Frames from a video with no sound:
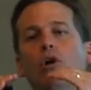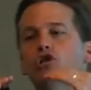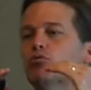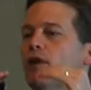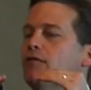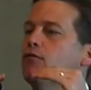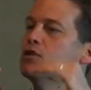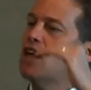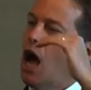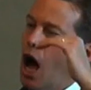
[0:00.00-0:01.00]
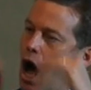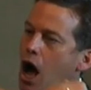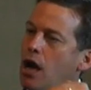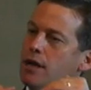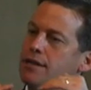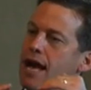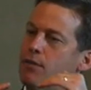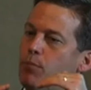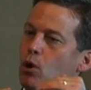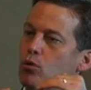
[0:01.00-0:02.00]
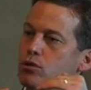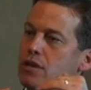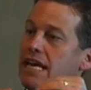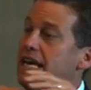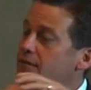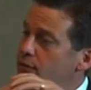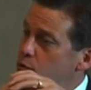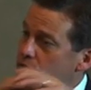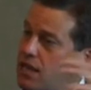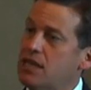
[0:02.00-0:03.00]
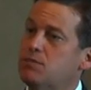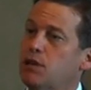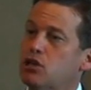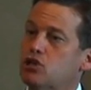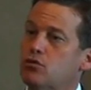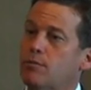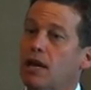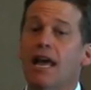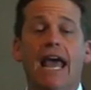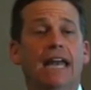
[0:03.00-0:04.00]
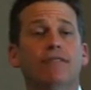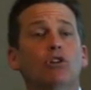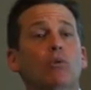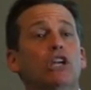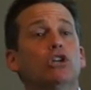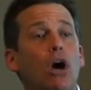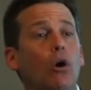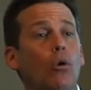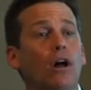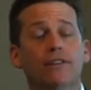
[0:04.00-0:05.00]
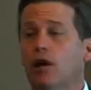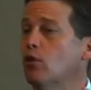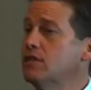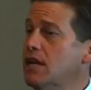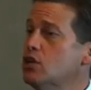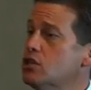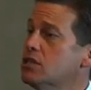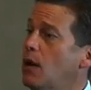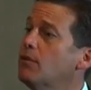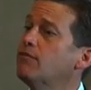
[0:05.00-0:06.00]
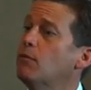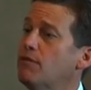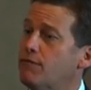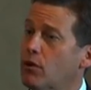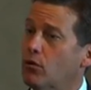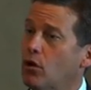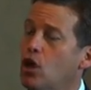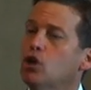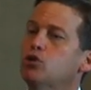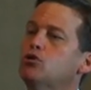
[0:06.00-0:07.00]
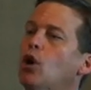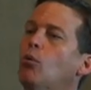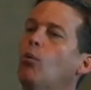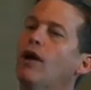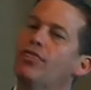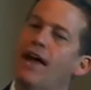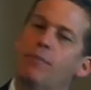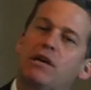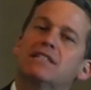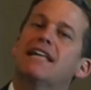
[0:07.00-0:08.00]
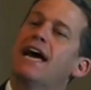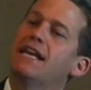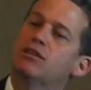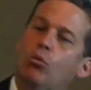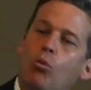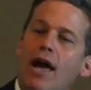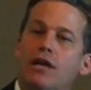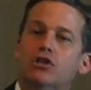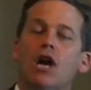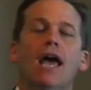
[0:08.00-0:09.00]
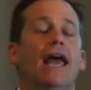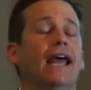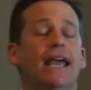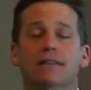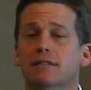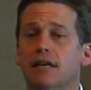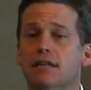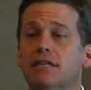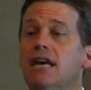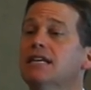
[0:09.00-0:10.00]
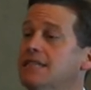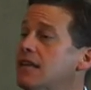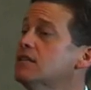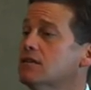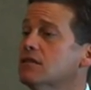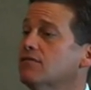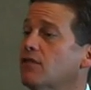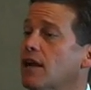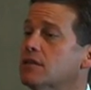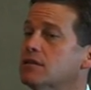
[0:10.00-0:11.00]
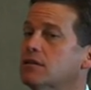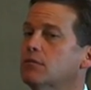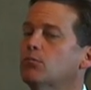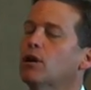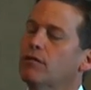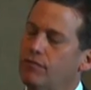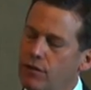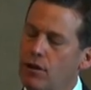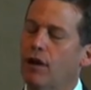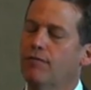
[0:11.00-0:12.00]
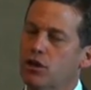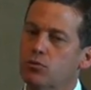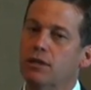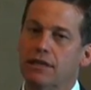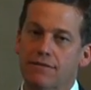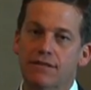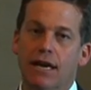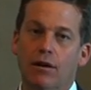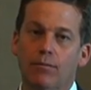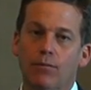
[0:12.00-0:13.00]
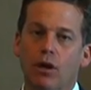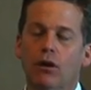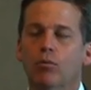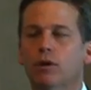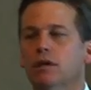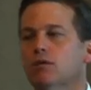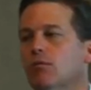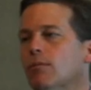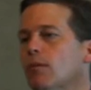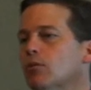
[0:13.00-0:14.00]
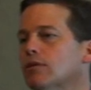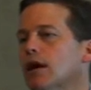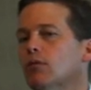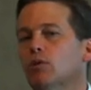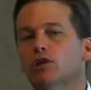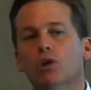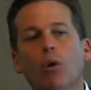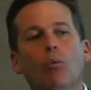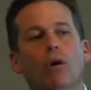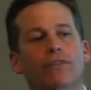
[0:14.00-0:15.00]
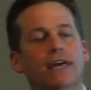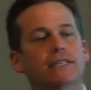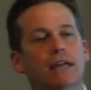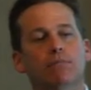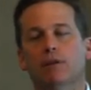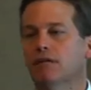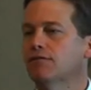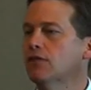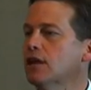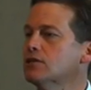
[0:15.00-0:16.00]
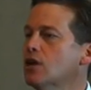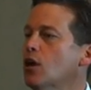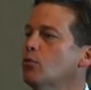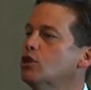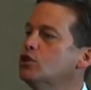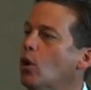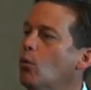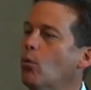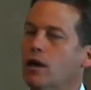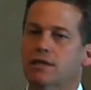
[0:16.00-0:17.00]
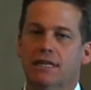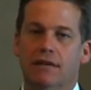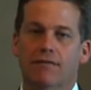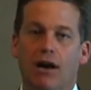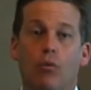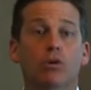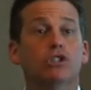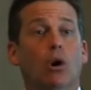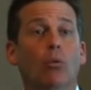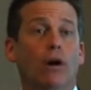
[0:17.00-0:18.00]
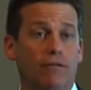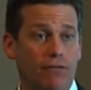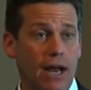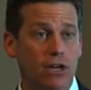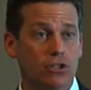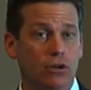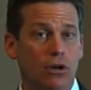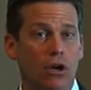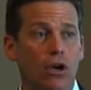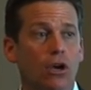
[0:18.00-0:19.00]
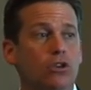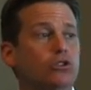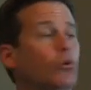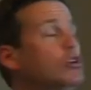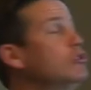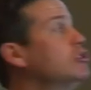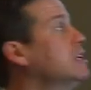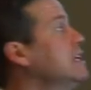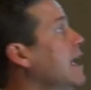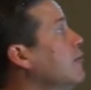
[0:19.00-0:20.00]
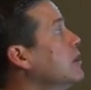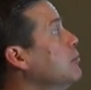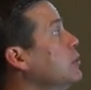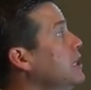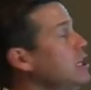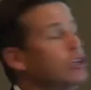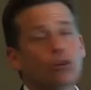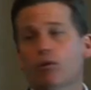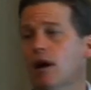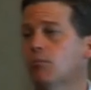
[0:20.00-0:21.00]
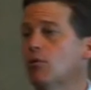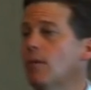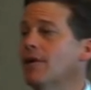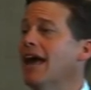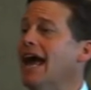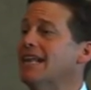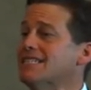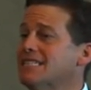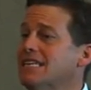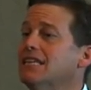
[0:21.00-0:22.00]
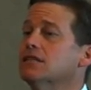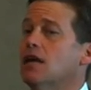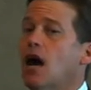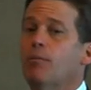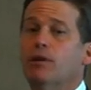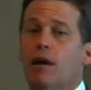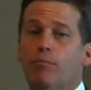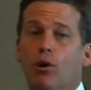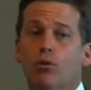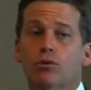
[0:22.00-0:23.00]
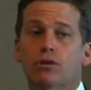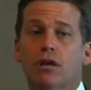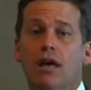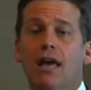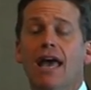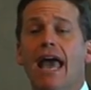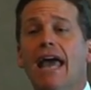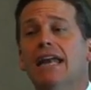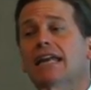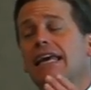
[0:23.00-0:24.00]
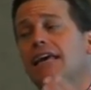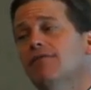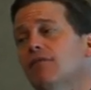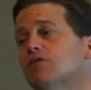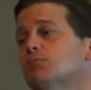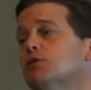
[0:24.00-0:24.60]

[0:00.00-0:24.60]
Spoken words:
want direct force on that post, even if you think it's being distributed. And even though we know that our retention is coming from the ferrule, you don't want that because that is a wedge. And I hate to say this, dentin does flex, but it eventually gives out. We need to remember that we don't want that dentin being flexed. We don't want it to give out. We don't want a fracture. So you should never complete your crown prep and see the top of that post. And even if it's